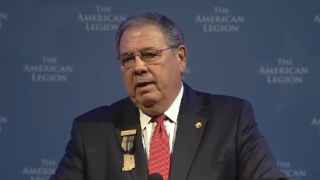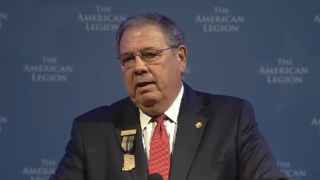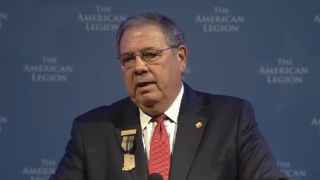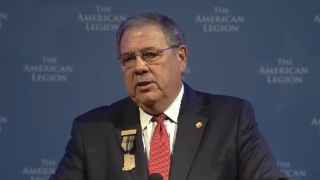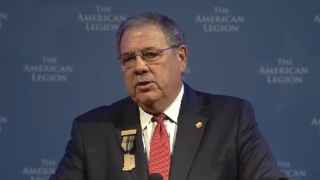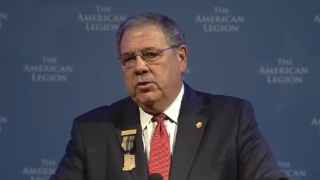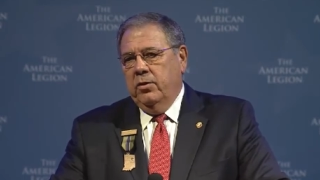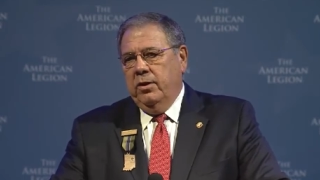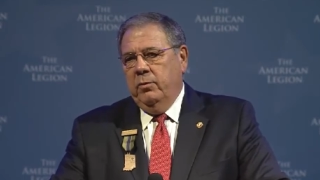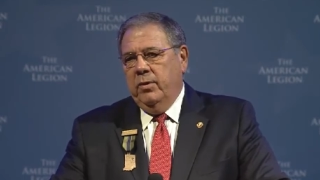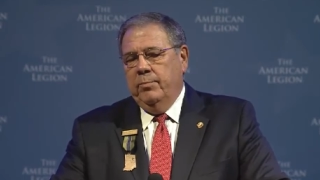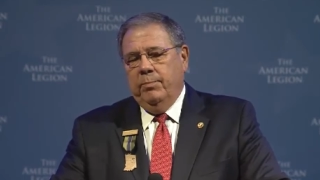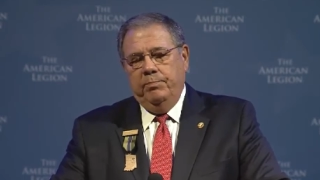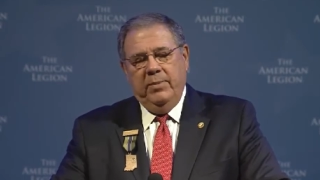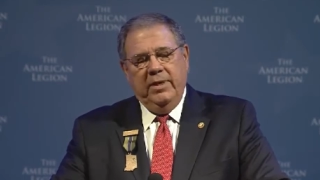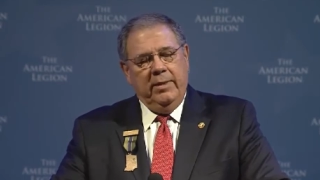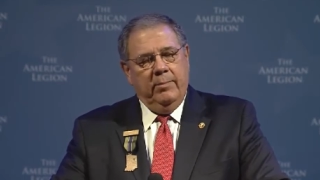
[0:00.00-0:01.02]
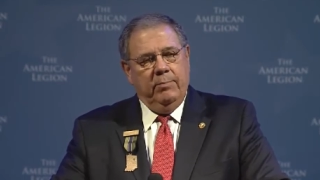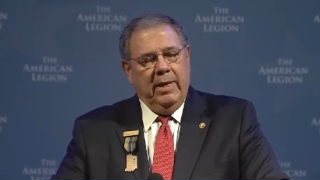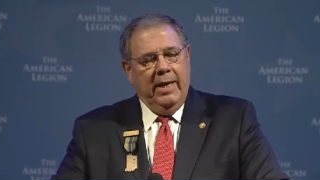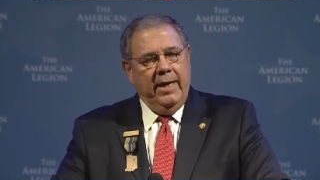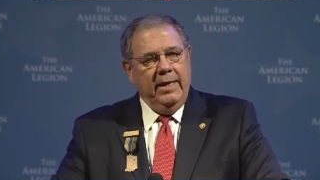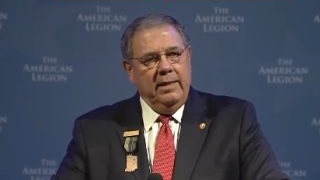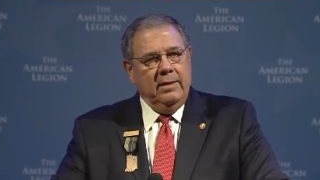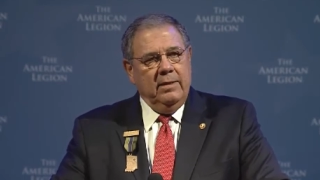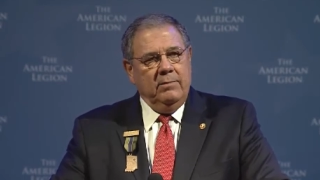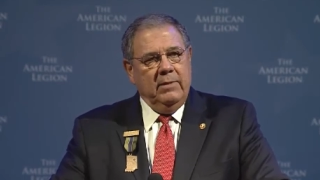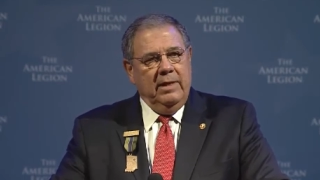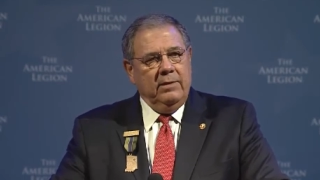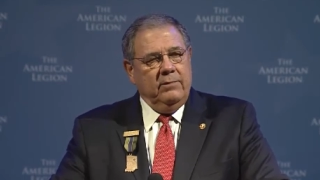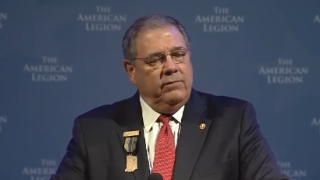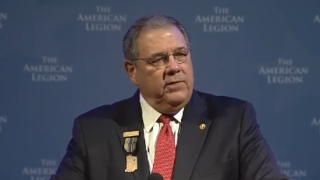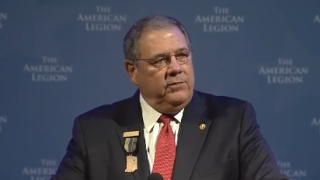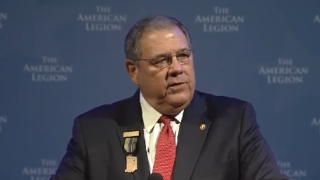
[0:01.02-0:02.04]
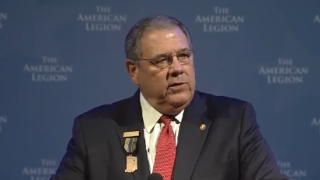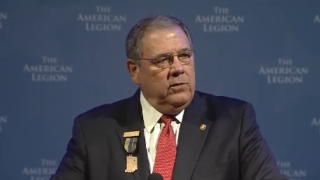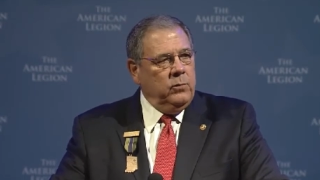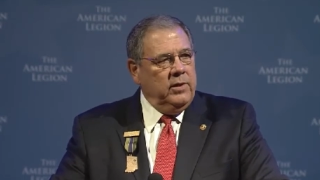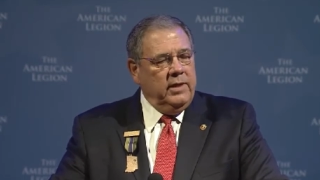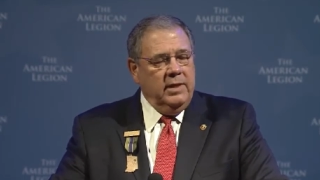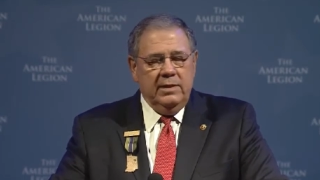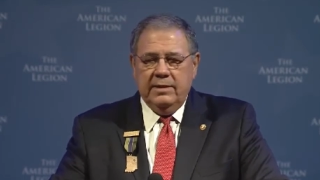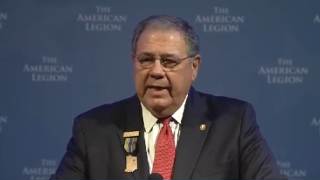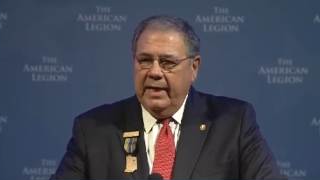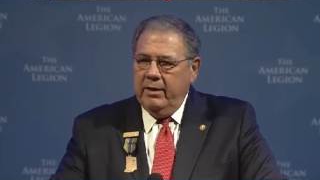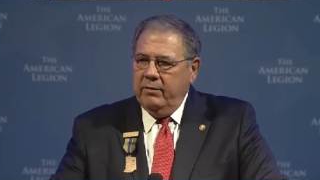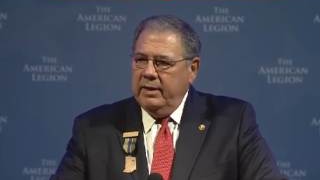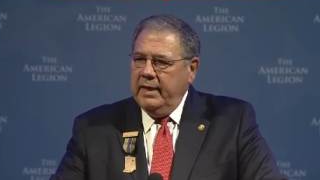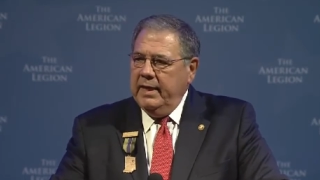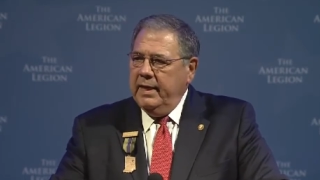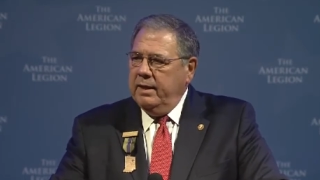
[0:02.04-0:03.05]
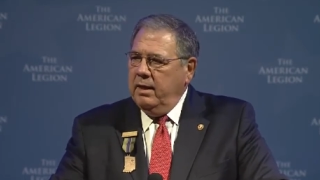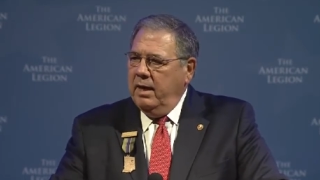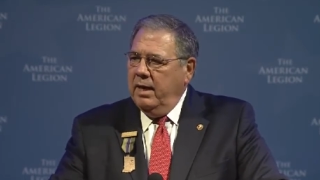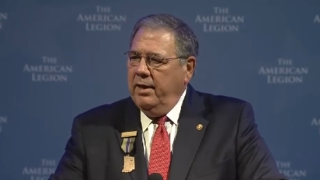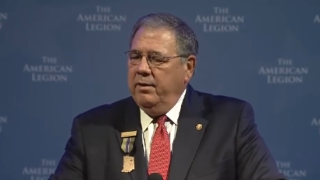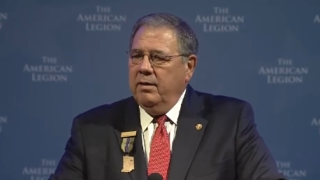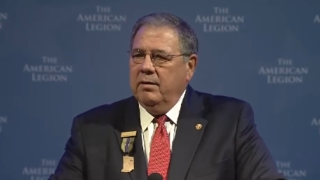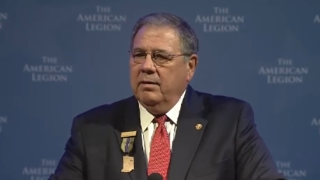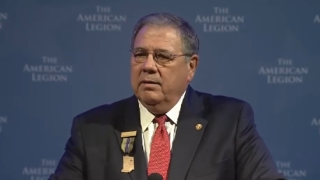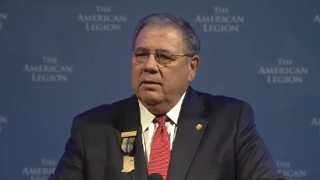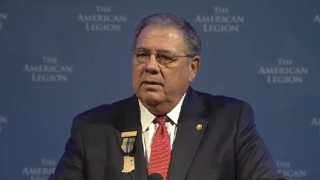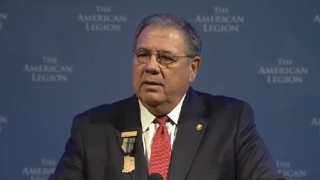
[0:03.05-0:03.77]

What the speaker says: He's going to be embodied and fulfilled with integrity and honor,